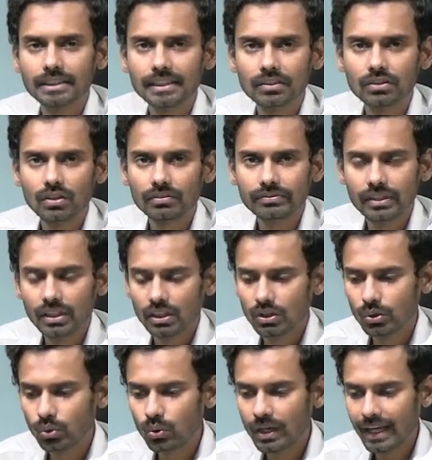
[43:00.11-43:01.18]
of
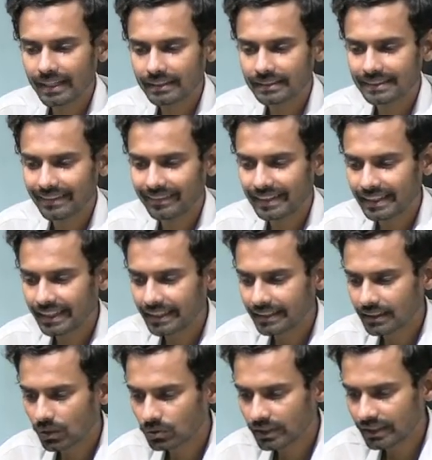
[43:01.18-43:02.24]

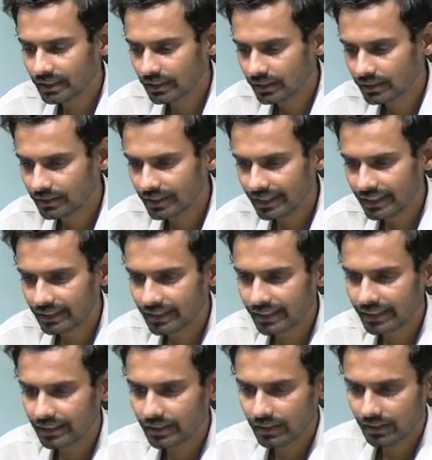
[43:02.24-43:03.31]
2,78,300,
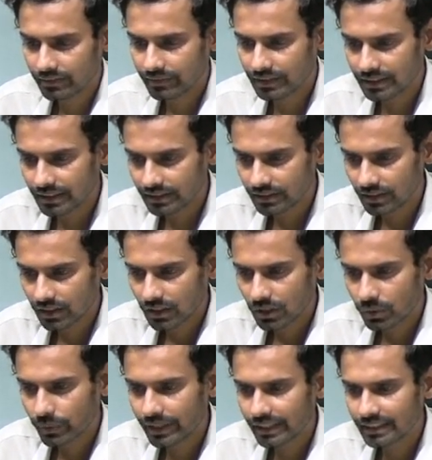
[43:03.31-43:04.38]
which is
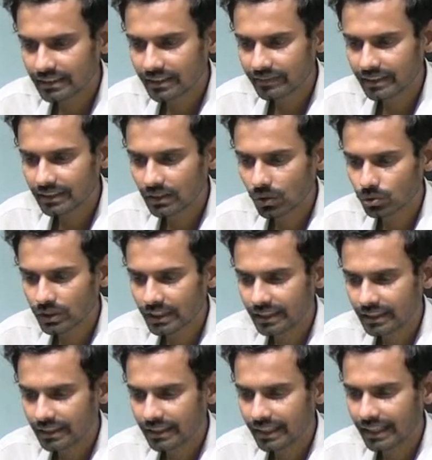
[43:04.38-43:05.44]

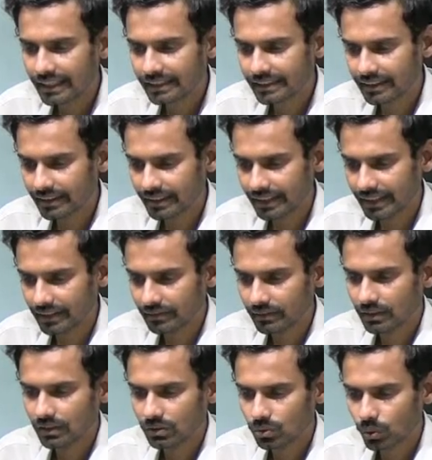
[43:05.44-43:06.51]
27,830.
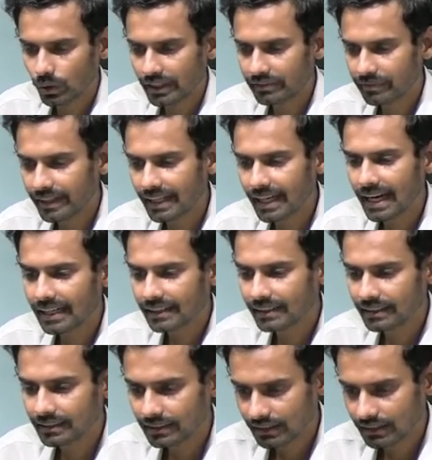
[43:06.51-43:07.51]
So if I add this,